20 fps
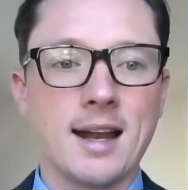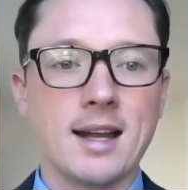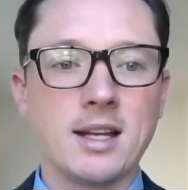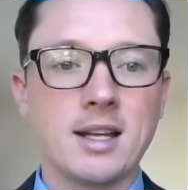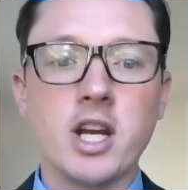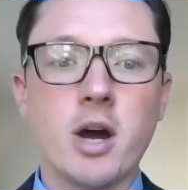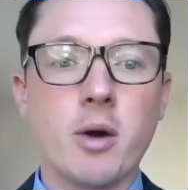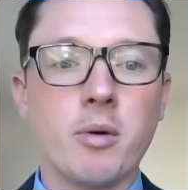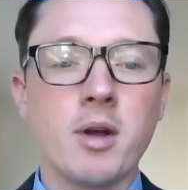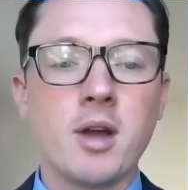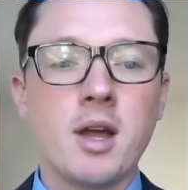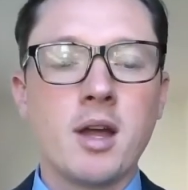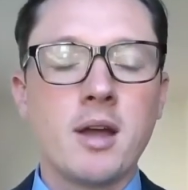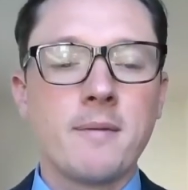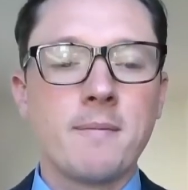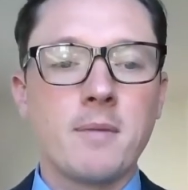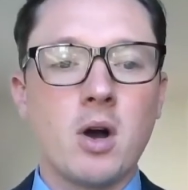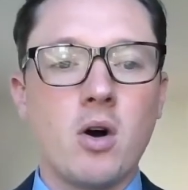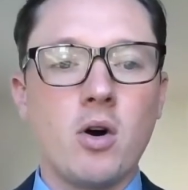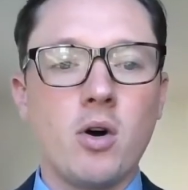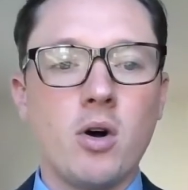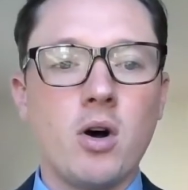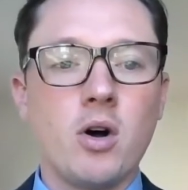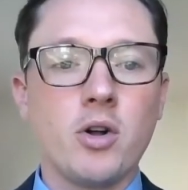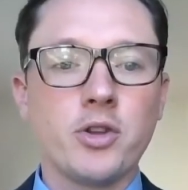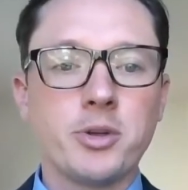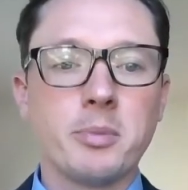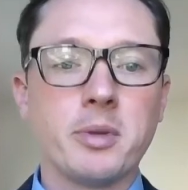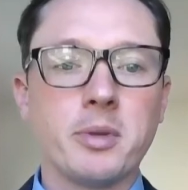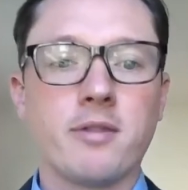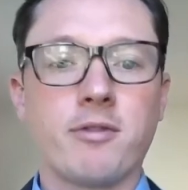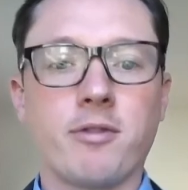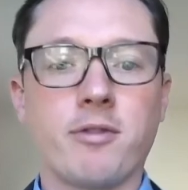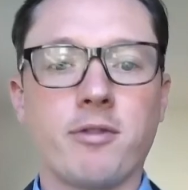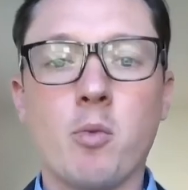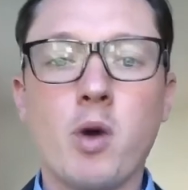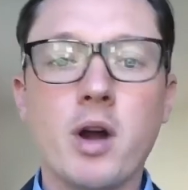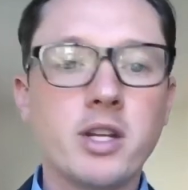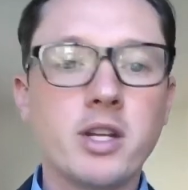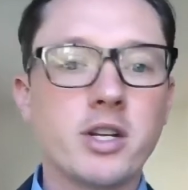And ultimately,
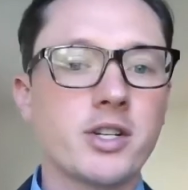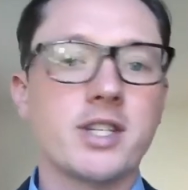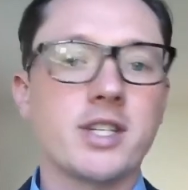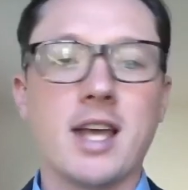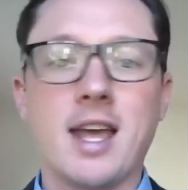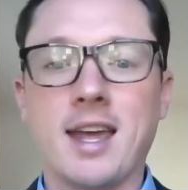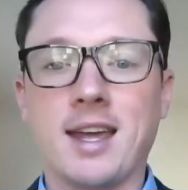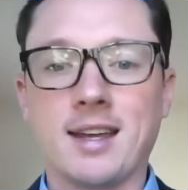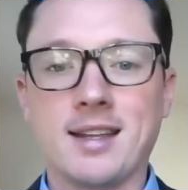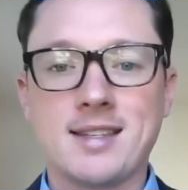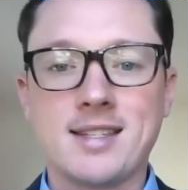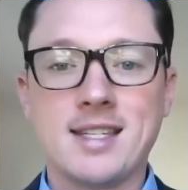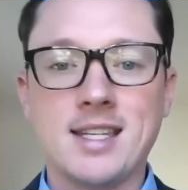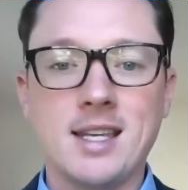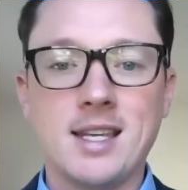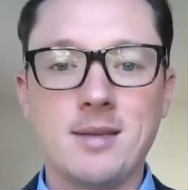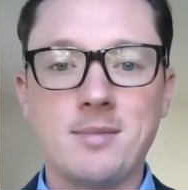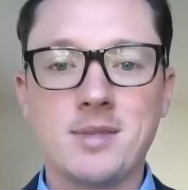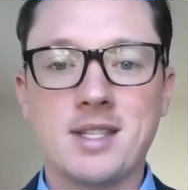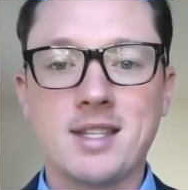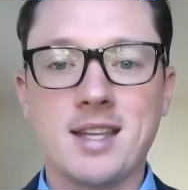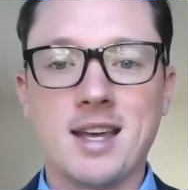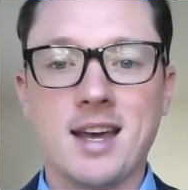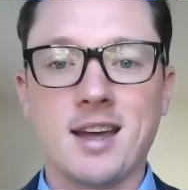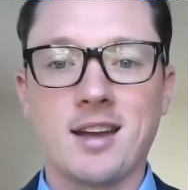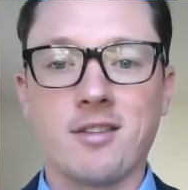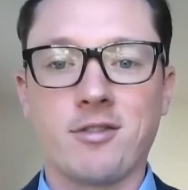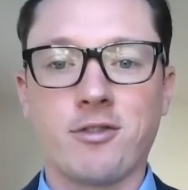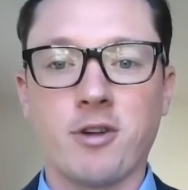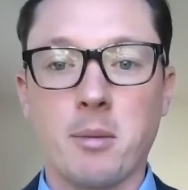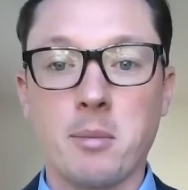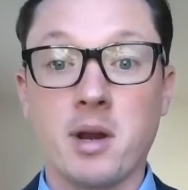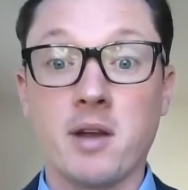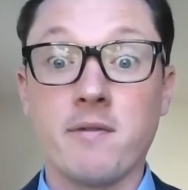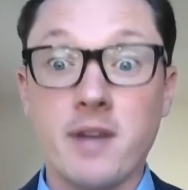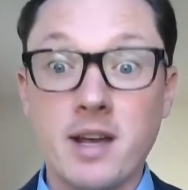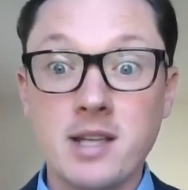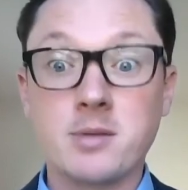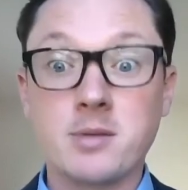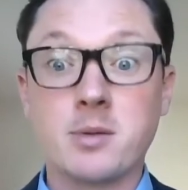from what you're saying, it seems that from an
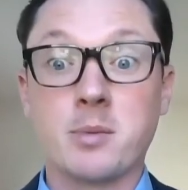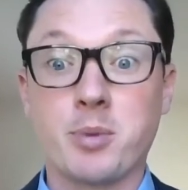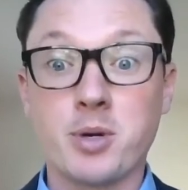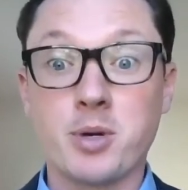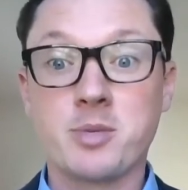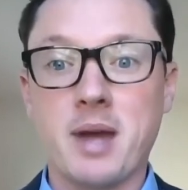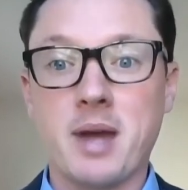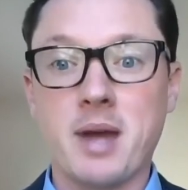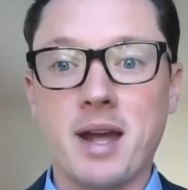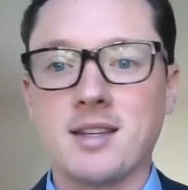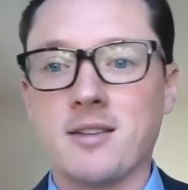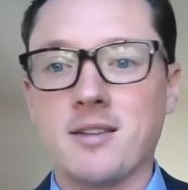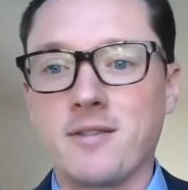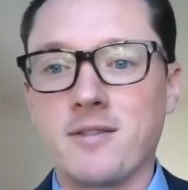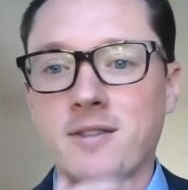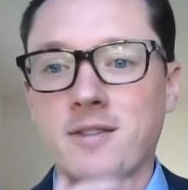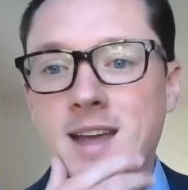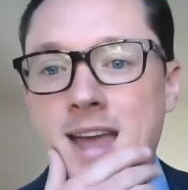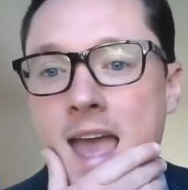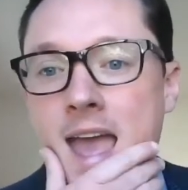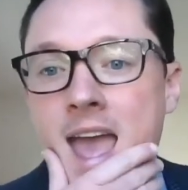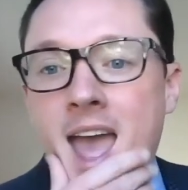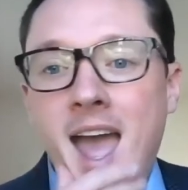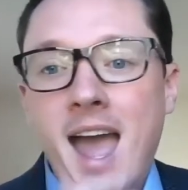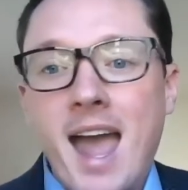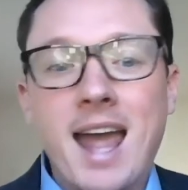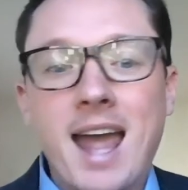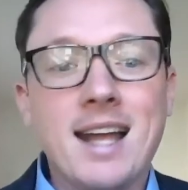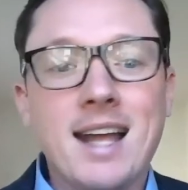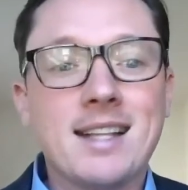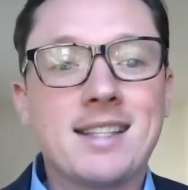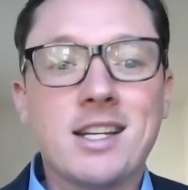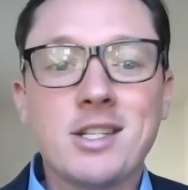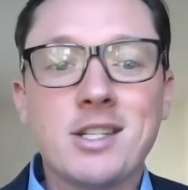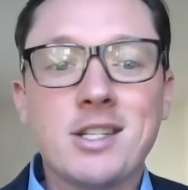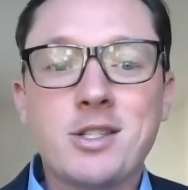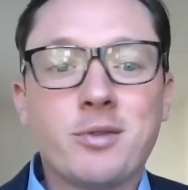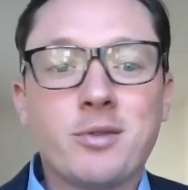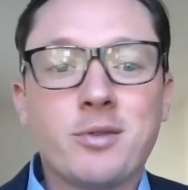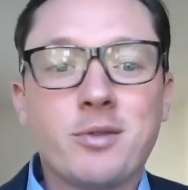investment perspective, it
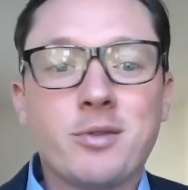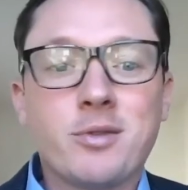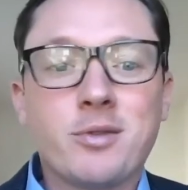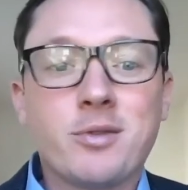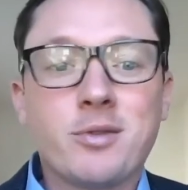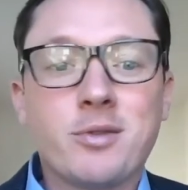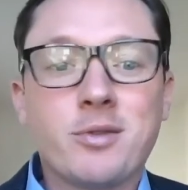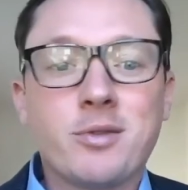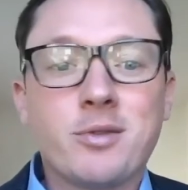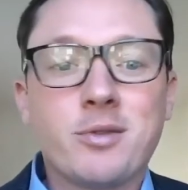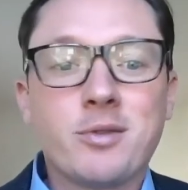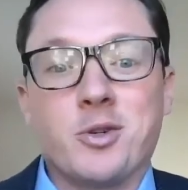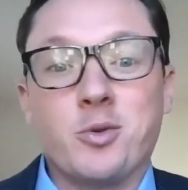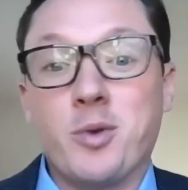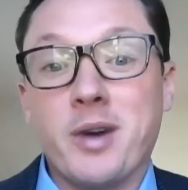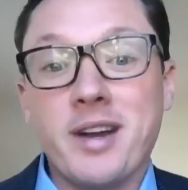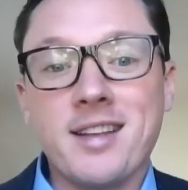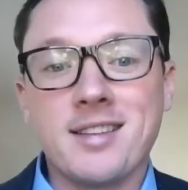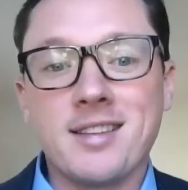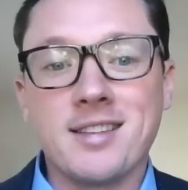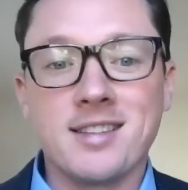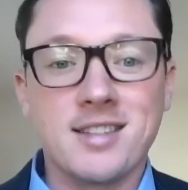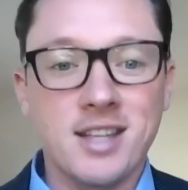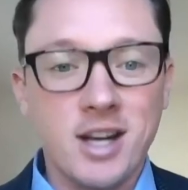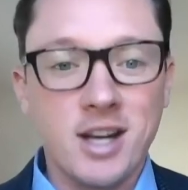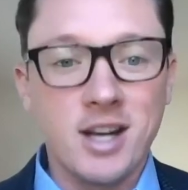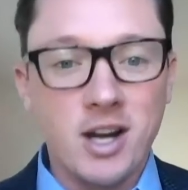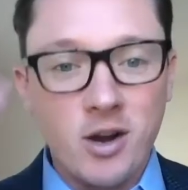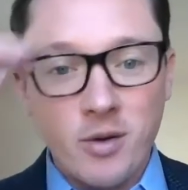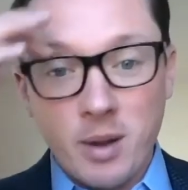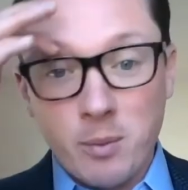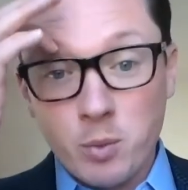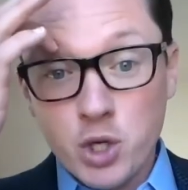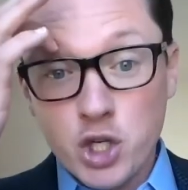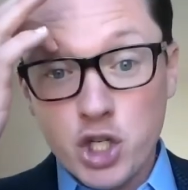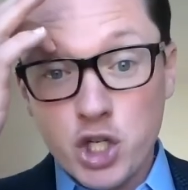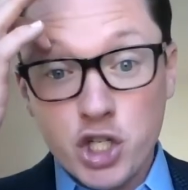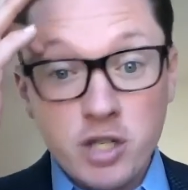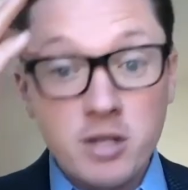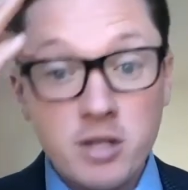doesn't really matter who wins, and we
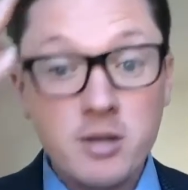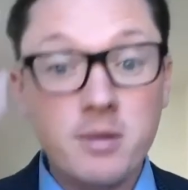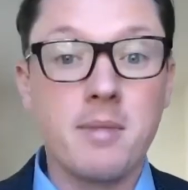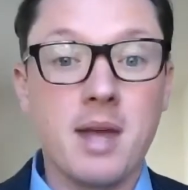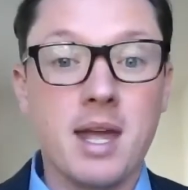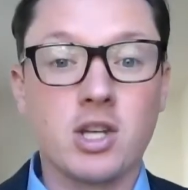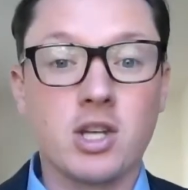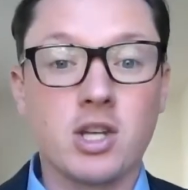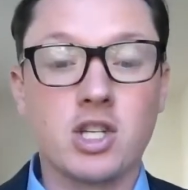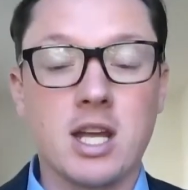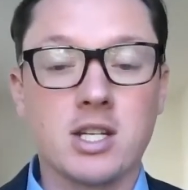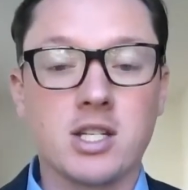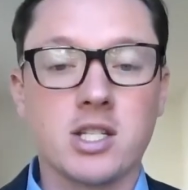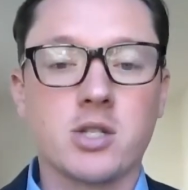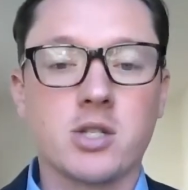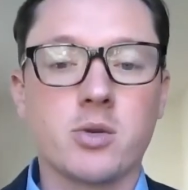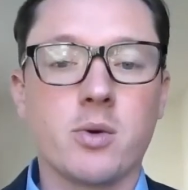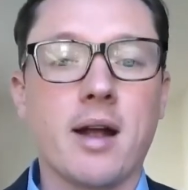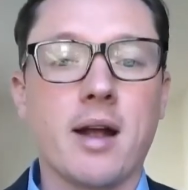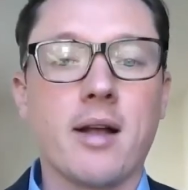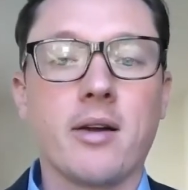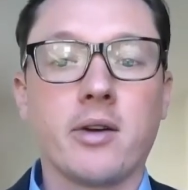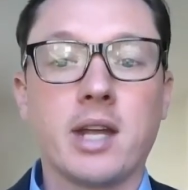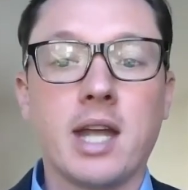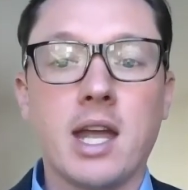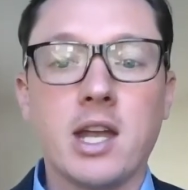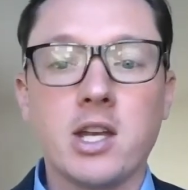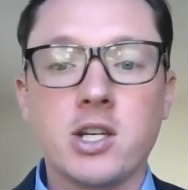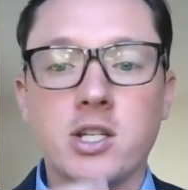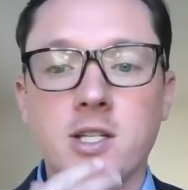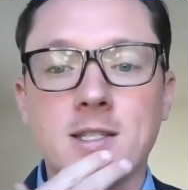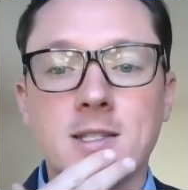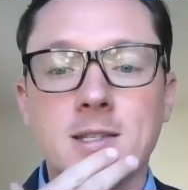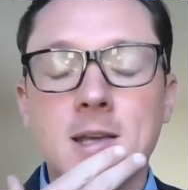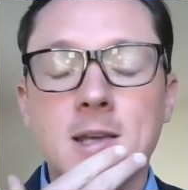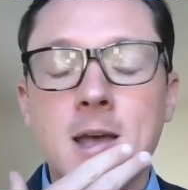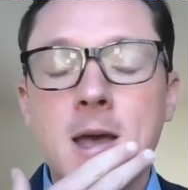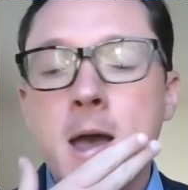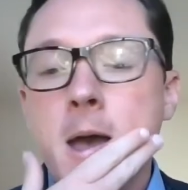shouldn't make changes to our allocations.